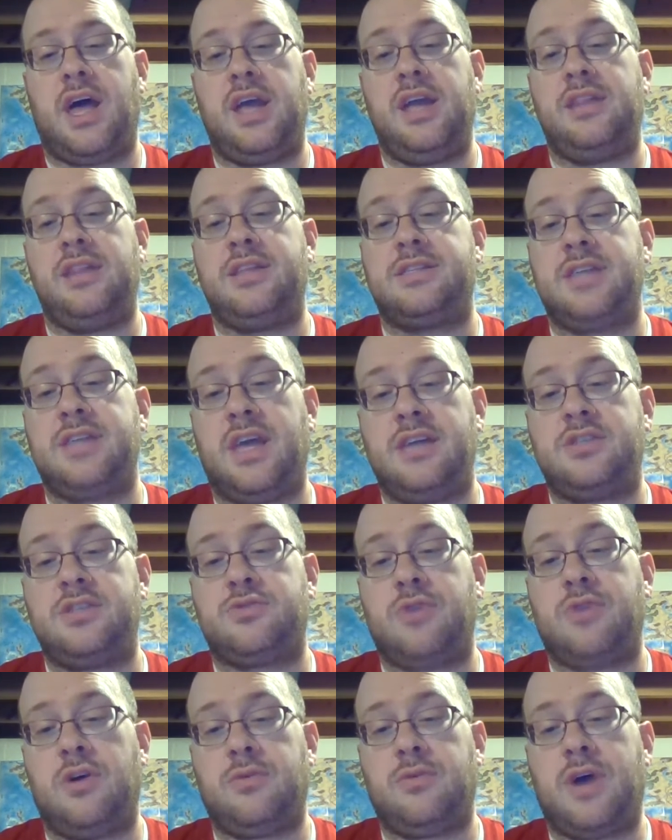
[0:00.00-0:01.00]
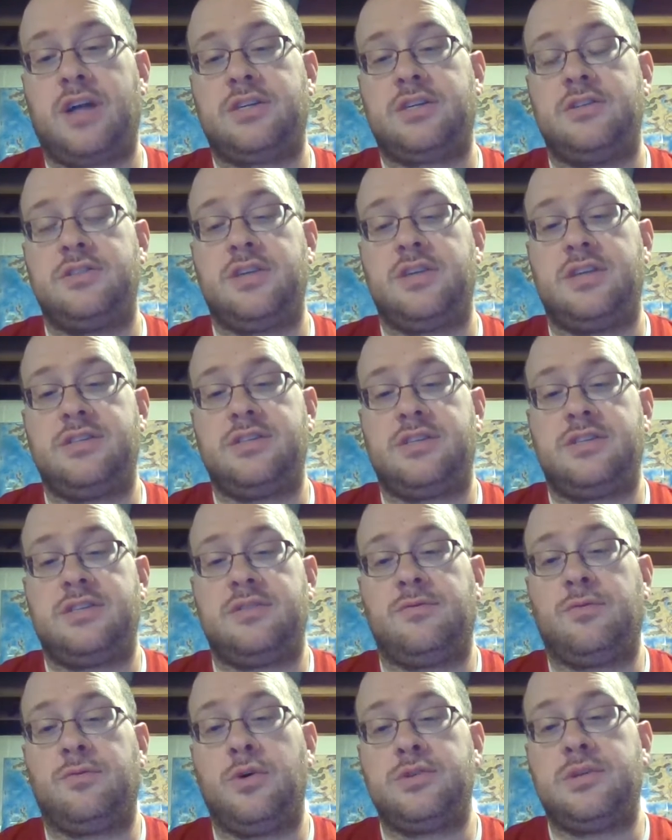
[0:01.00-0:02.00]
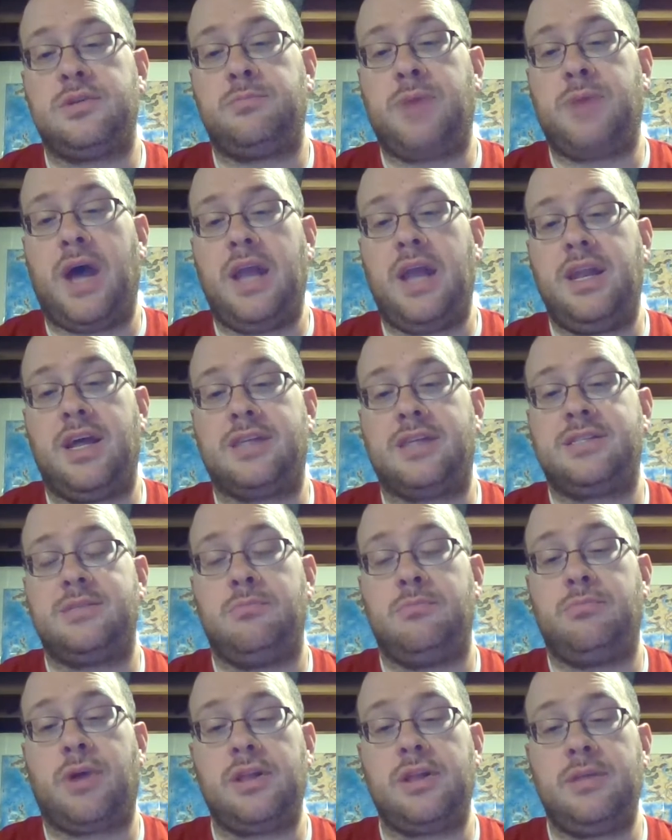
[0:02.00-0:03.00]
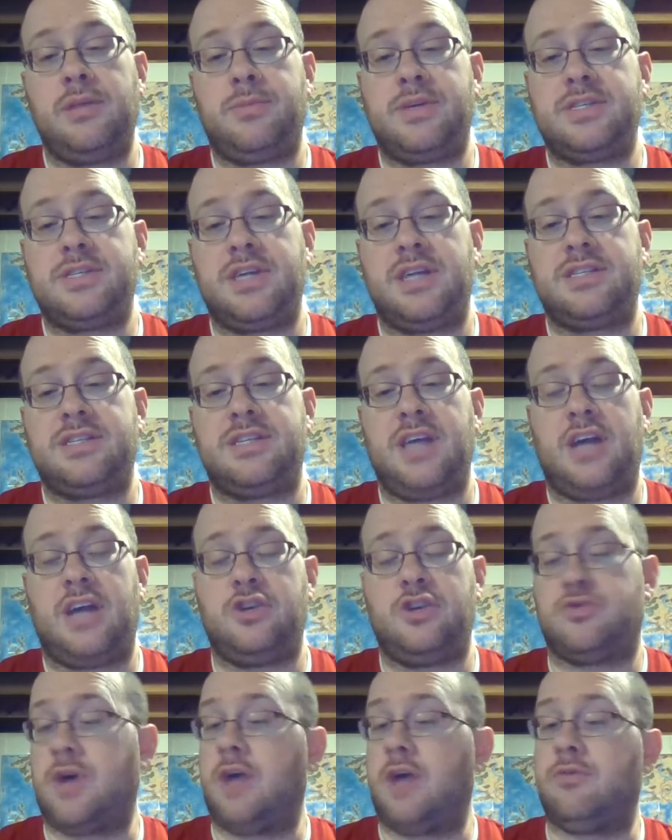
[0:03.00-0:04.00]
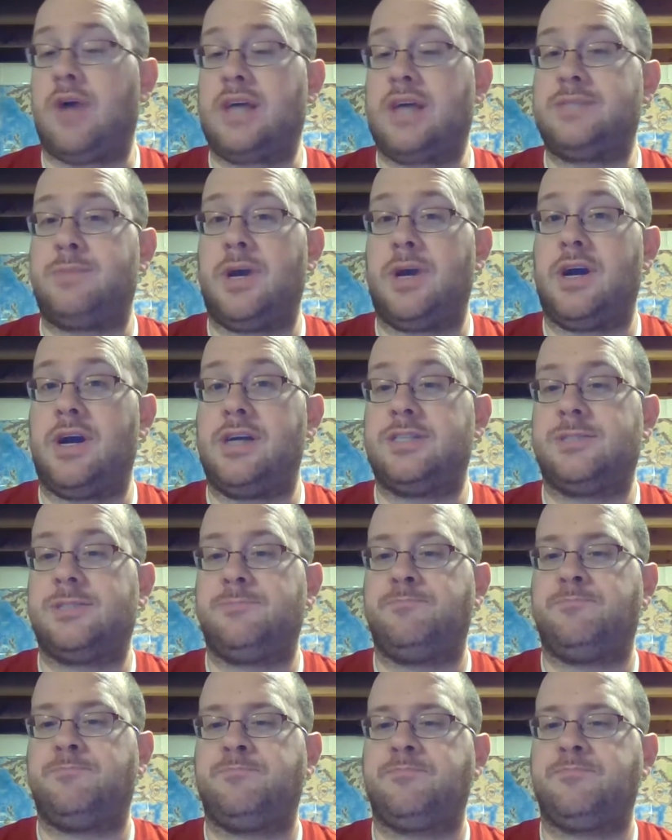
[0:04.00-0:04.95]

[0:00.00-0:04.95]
In this case, trail rations consist of roasted pine nuts, barley biscuits, and dried raspberries.